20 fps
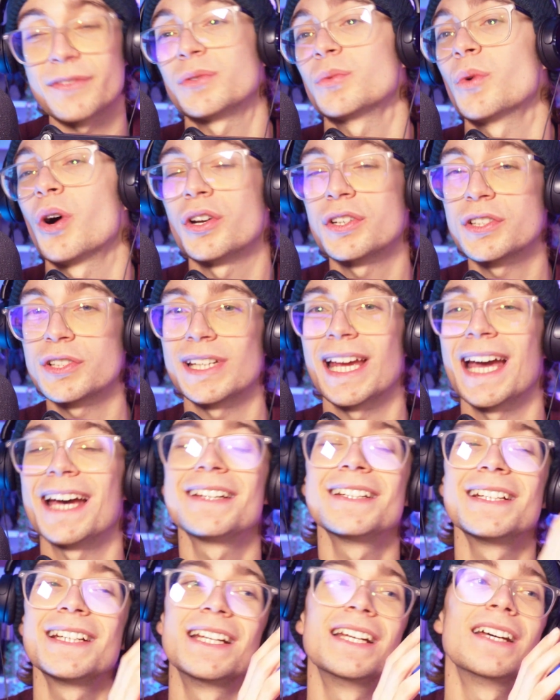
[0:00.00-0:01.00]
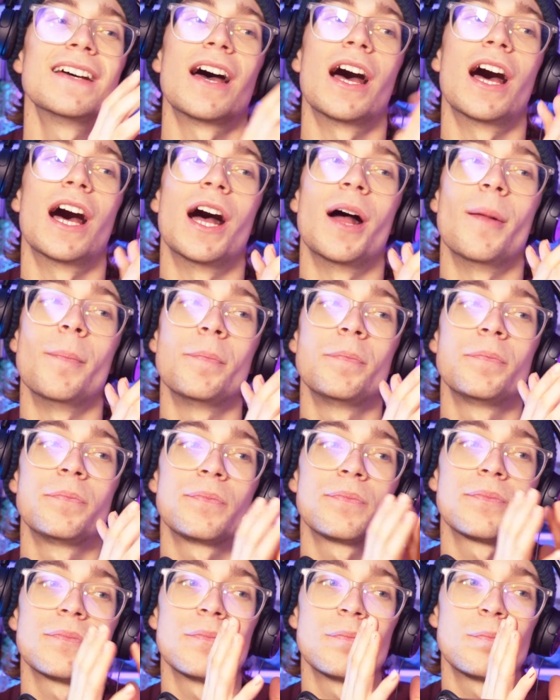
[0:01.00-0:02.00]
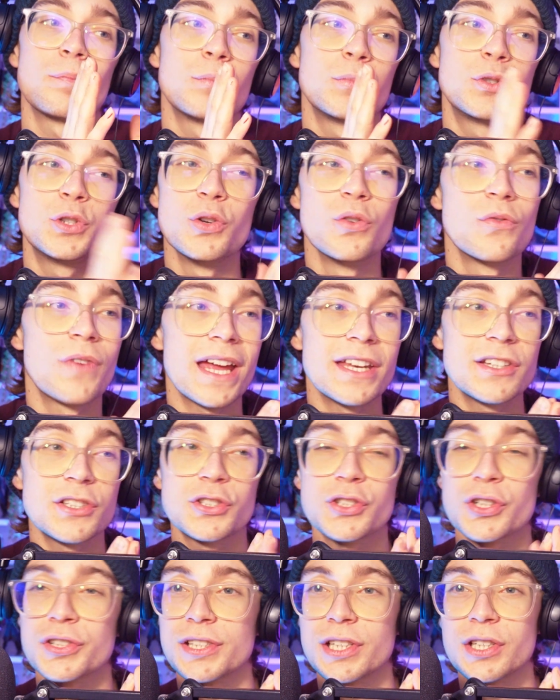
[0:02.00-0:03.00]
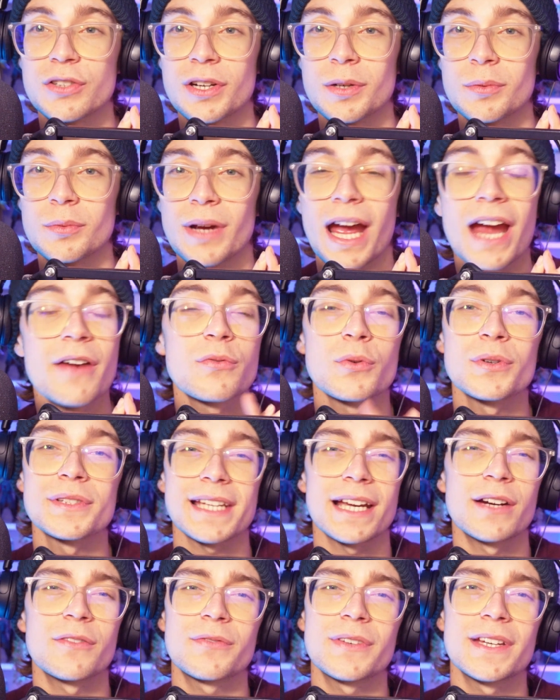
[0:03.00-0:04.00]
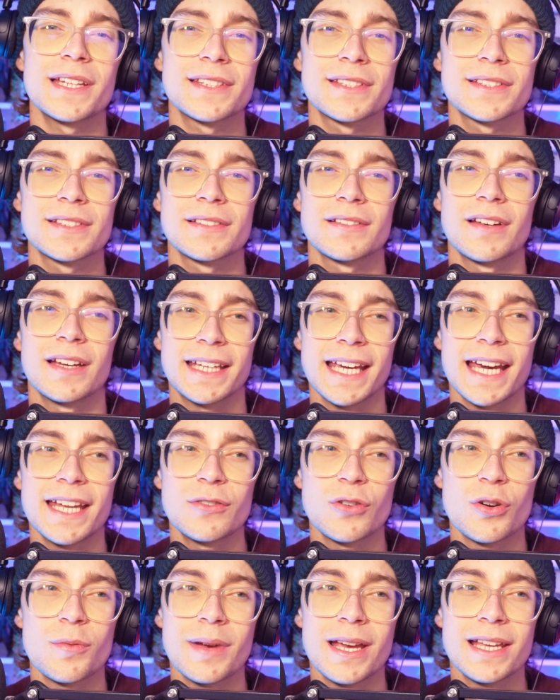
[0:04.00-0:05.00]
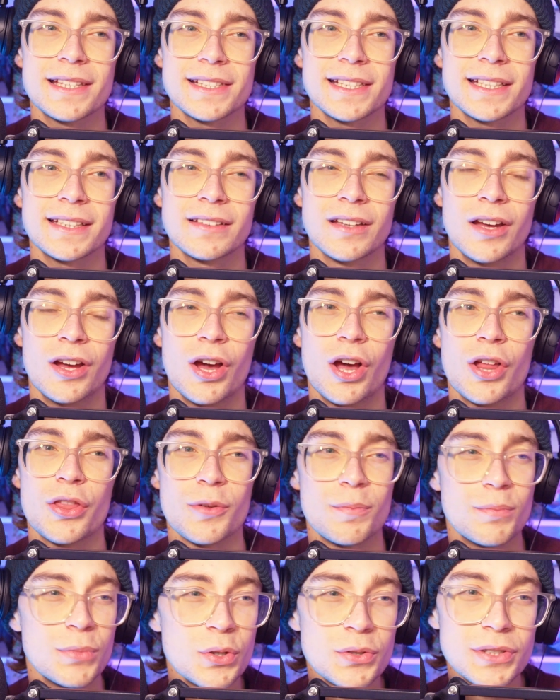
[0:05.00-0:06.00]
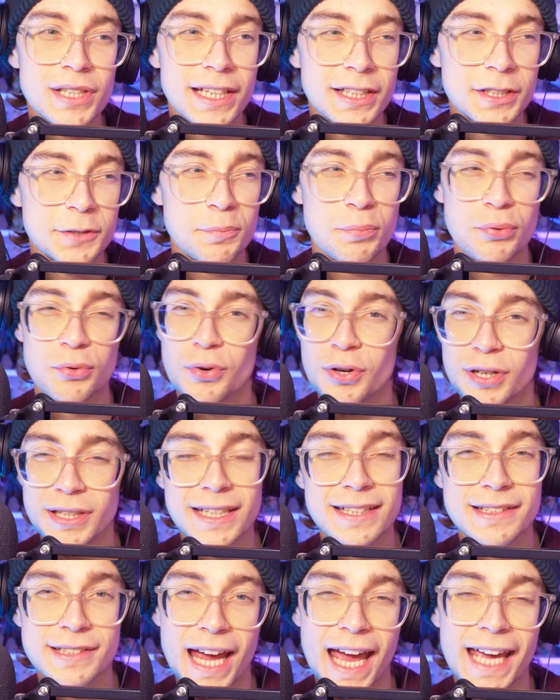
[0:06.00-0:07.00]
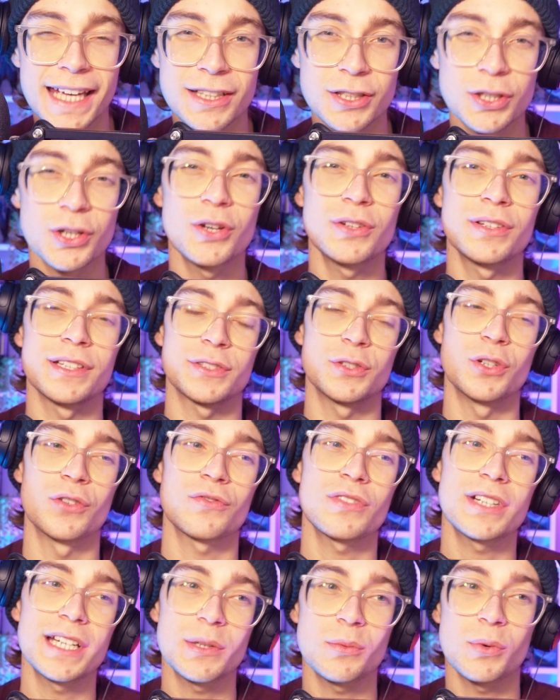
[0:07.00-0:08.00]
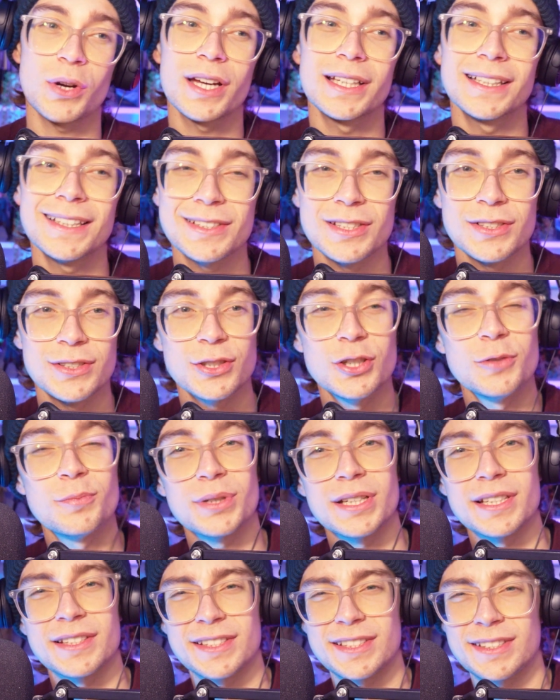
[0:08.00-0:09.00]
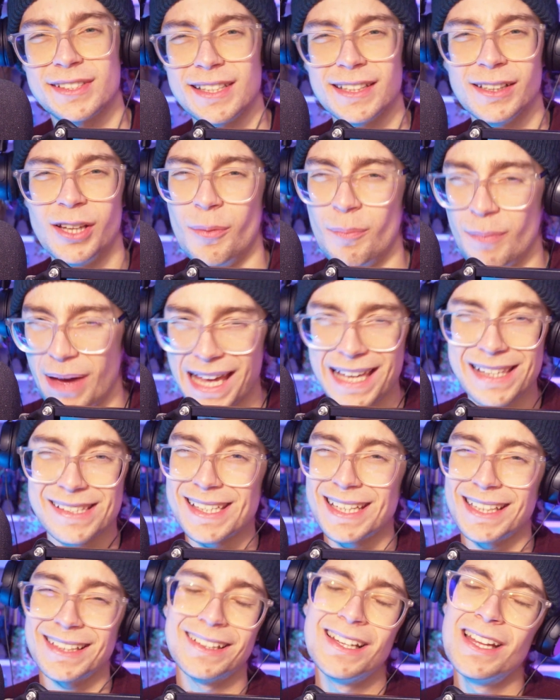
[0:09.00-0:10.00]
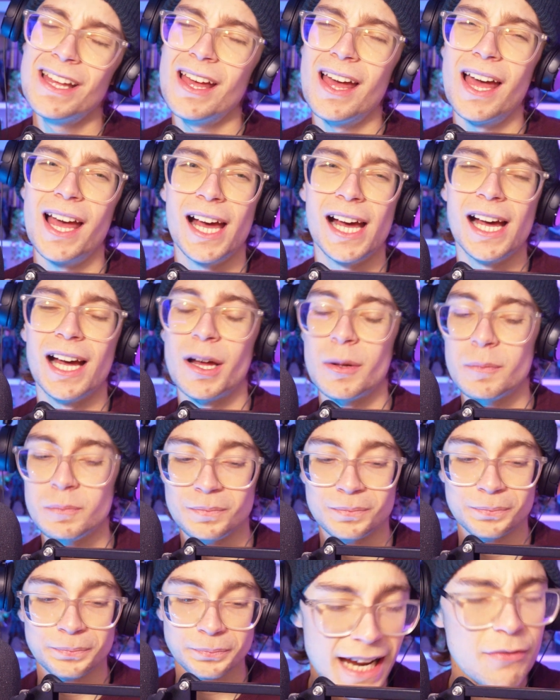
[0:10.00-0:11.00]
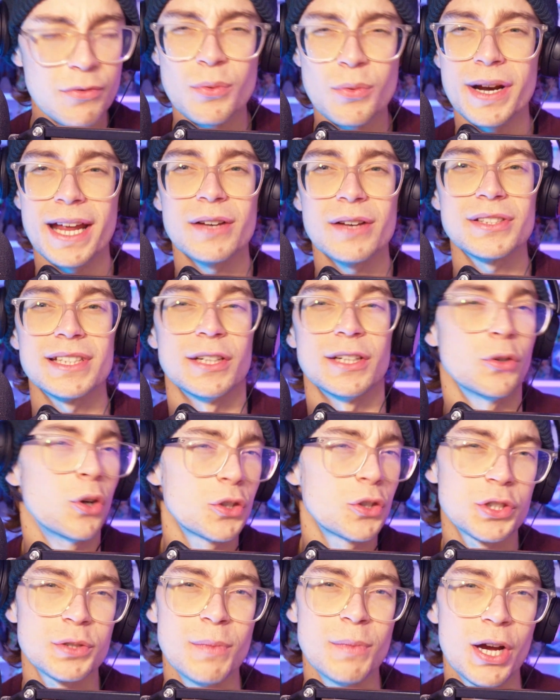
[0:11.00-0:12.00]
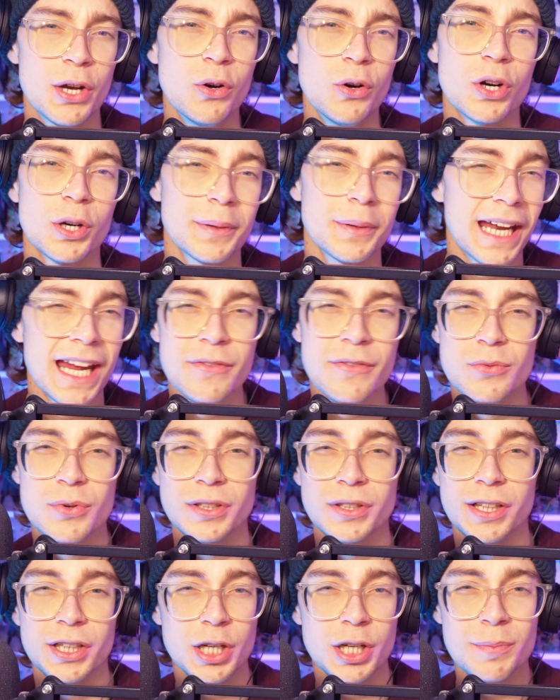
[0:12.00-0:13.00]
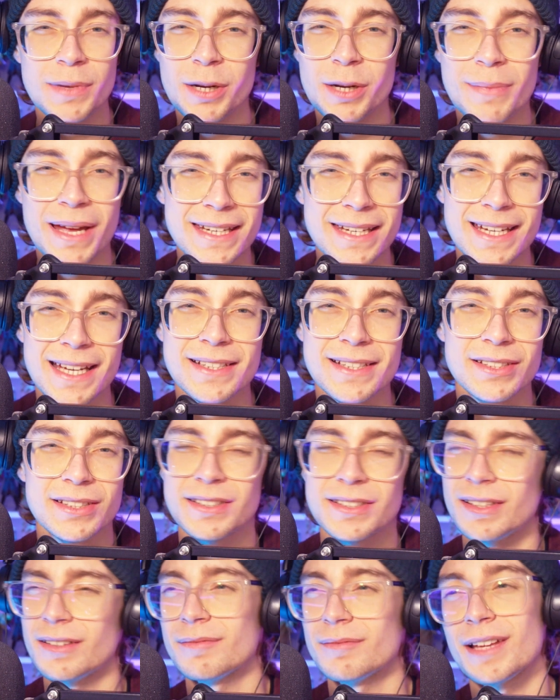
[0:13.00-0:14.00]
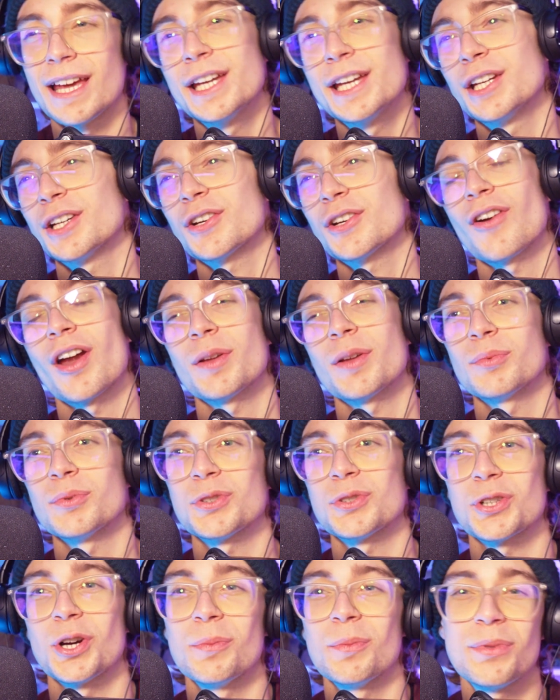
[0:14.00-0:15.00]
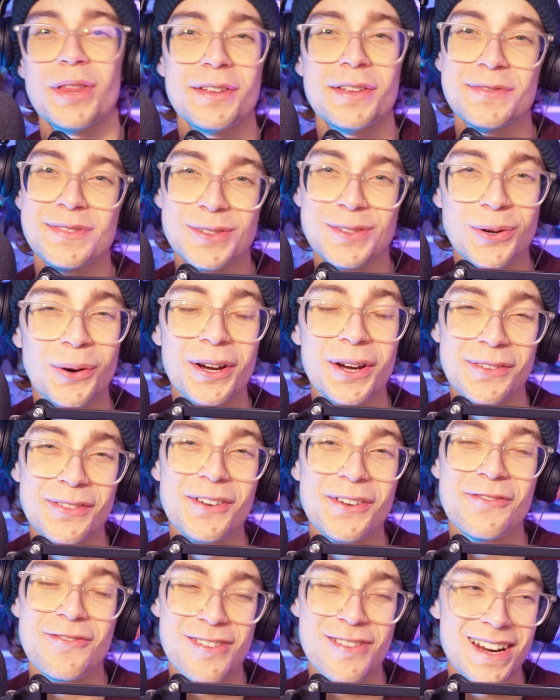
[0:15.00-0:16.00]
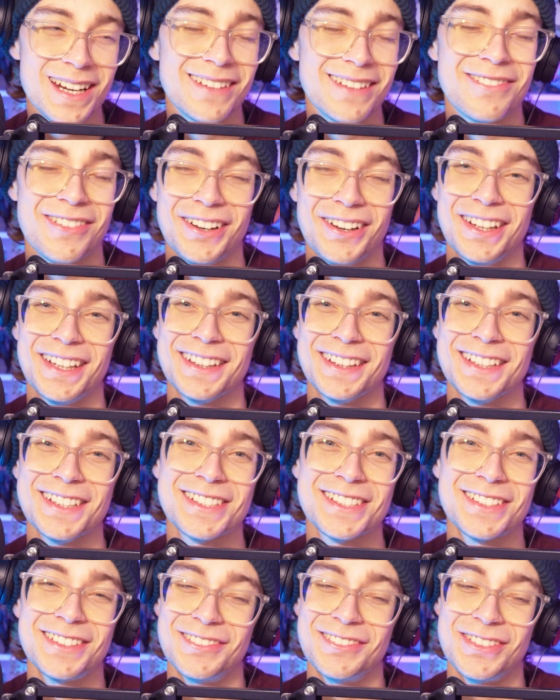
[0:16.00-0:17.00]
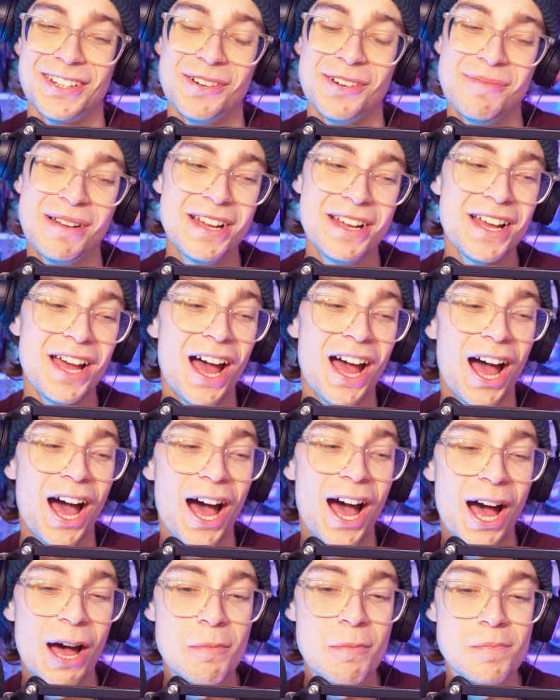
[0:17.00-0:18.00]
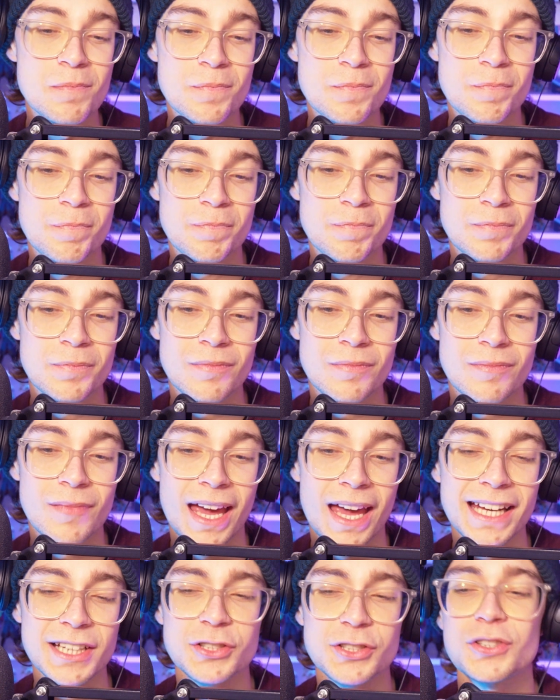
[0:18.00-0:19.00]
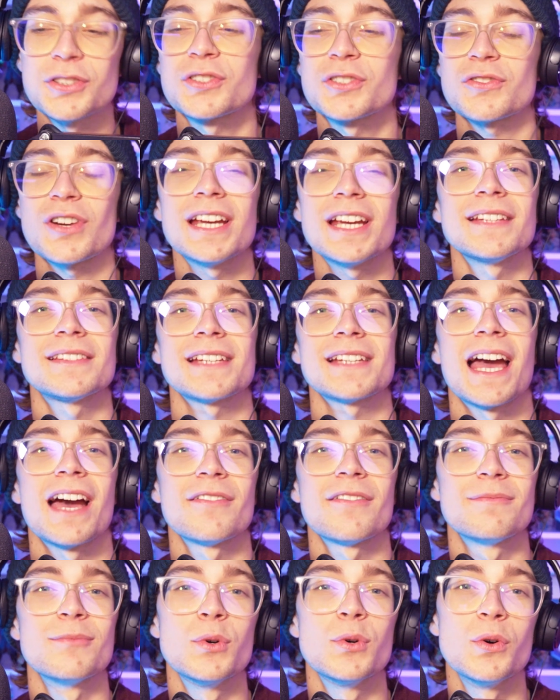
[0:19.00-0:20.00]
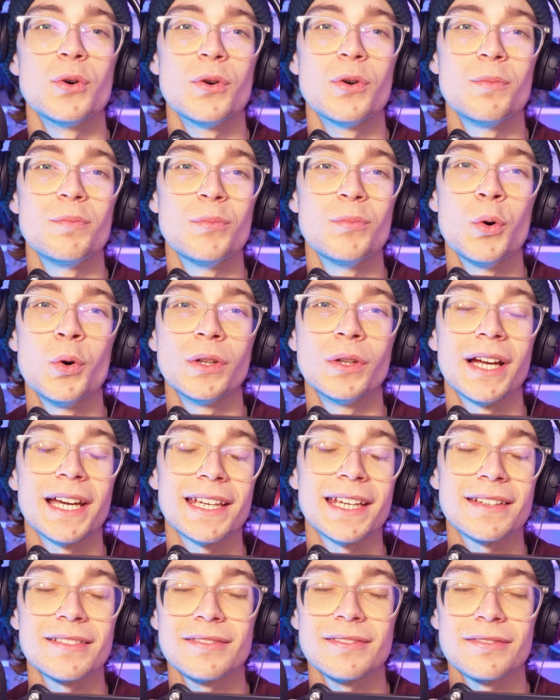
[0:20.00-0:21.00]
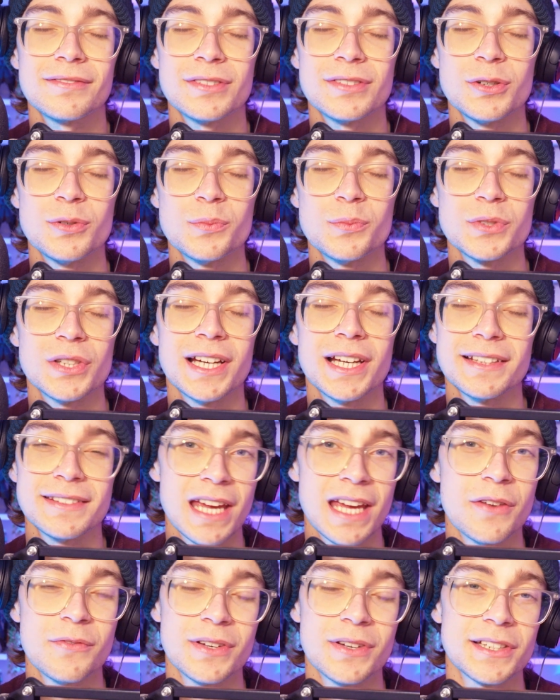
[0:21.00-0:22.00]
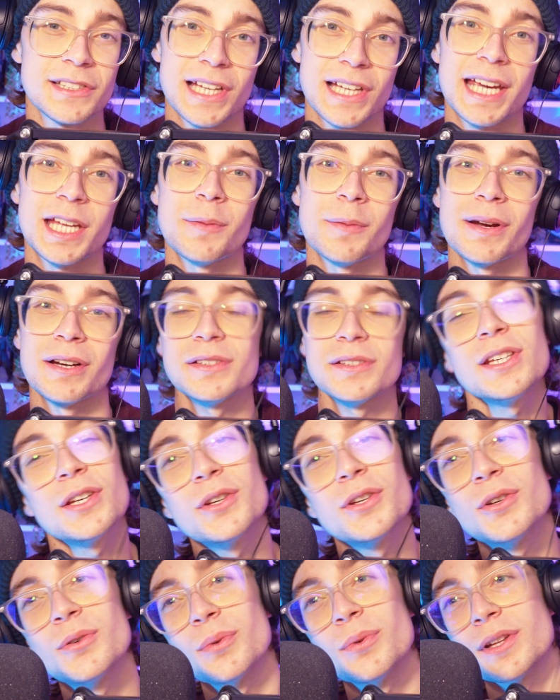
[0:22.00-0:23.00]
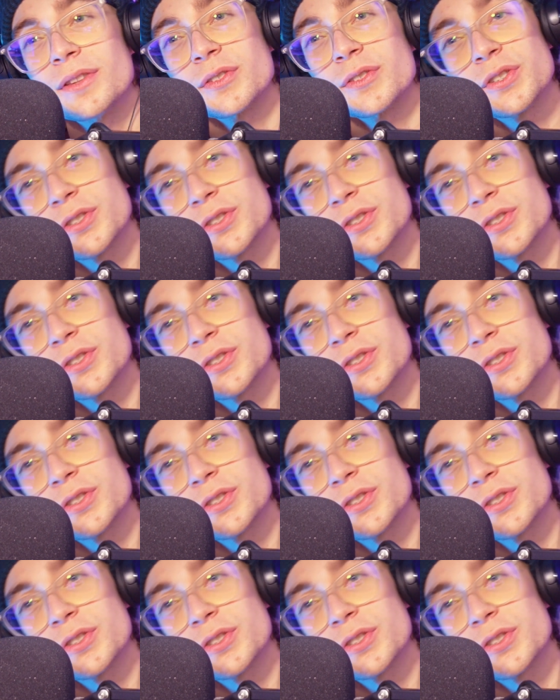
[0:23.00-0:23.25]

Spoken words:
I haven't watched yet. Do Revenge is just incredible. Everyone's outfits, again, are amazing. The music's pretty dang good. It's not really what I listen to, but it's still amazing. And everyone else in it, not just Maya Hawke, but everyone, like Camila Mendes, incredible job. They're really funny in this film. And it's just great to have more like films like 10 Things I Hate About You